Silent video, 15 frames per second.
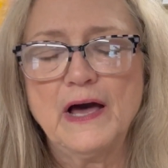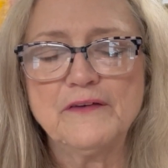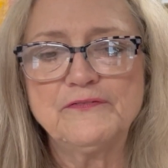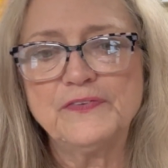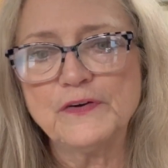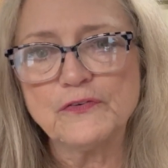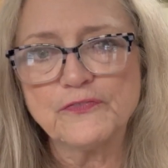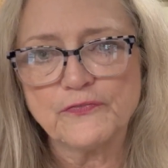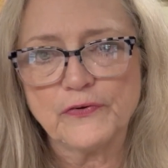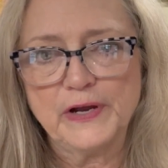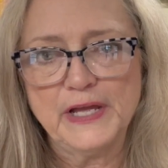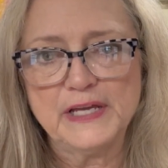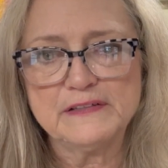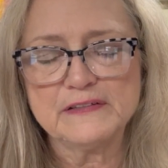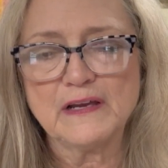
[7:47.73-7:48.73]
Feel
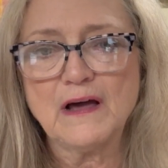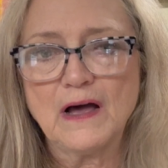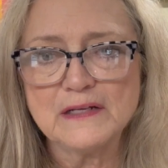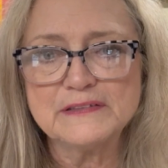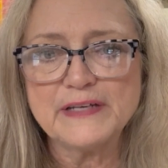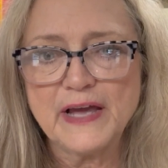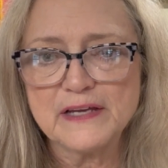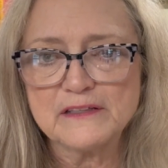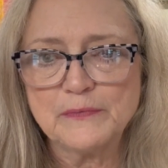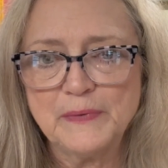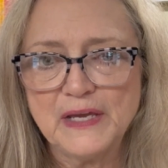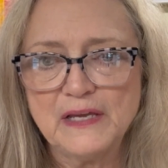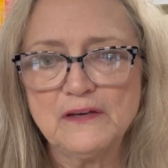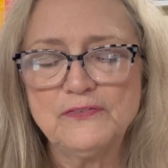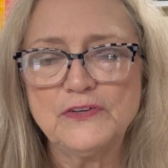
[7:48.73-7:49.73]
free to contact
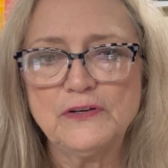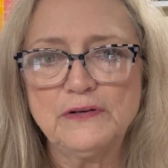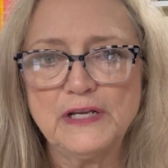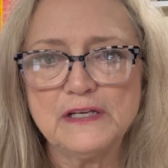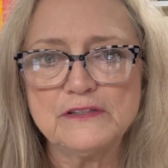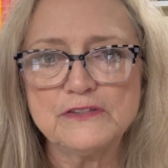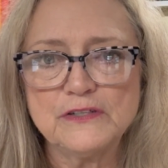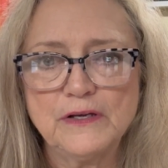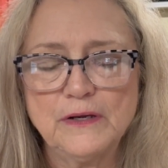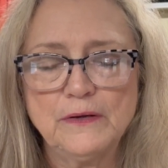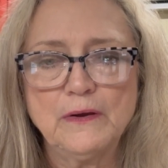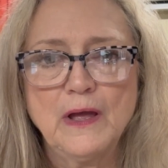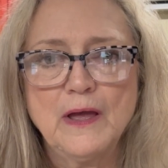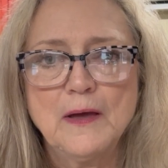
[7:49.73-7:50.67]
me if you need to.